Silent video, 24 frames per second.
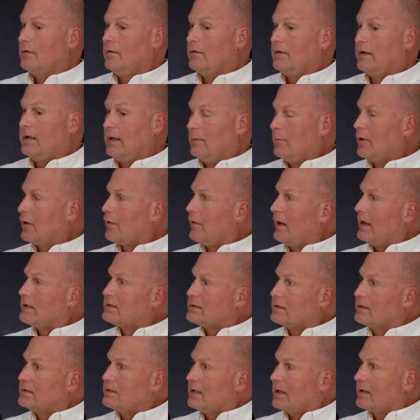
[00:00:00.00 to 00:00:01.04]
the
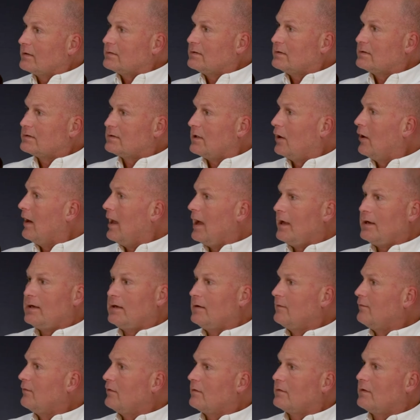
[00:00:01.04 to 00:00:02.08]
Democrats in Texas are not
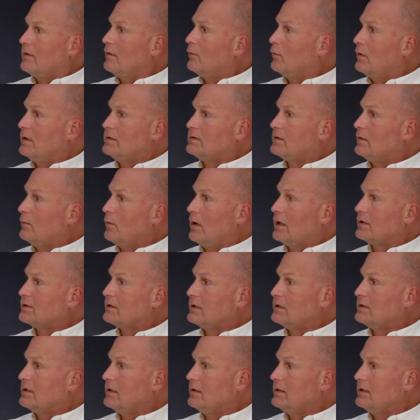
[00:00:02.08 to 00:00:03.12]
different than the ones in
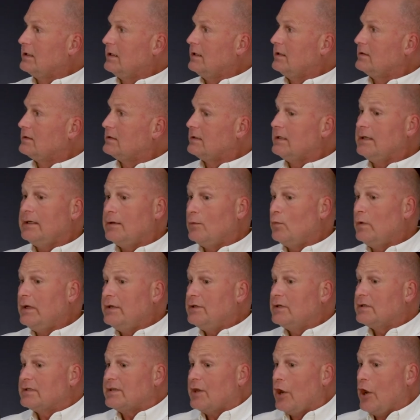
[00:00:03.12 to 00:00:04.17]
Washington, D.C. We
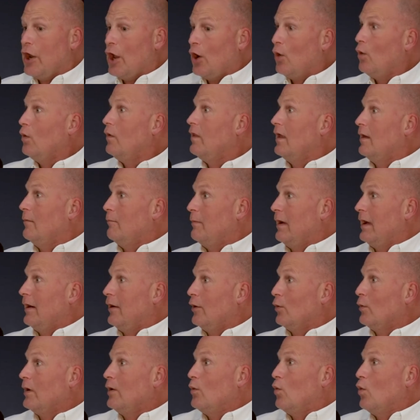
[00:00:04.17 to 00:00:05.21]
just know them
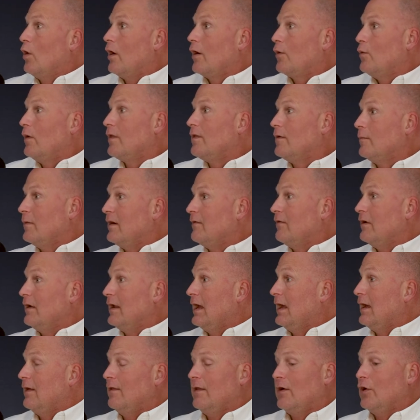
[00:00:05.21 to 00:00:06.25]
better. We work with them every
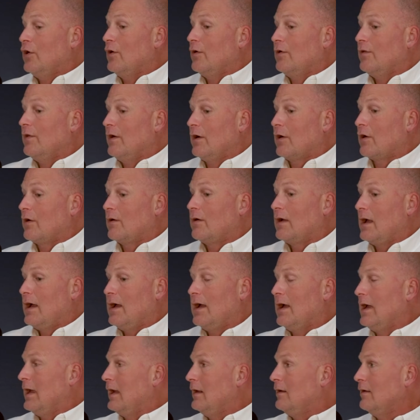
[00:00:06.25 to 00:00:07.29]
day, and they're
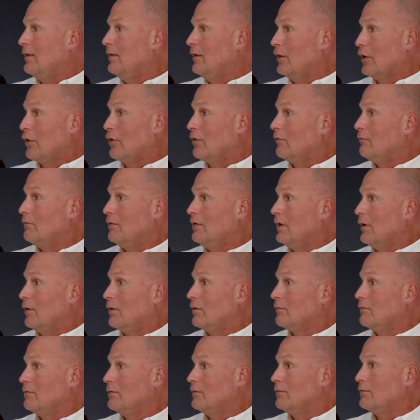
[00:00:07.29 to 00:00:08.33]
kind, and
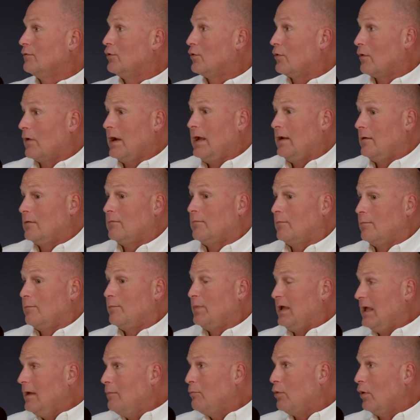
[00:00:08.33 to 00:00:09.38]
they're great
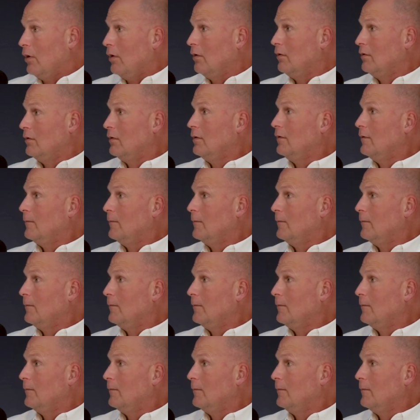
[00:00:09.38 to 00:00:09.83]
people.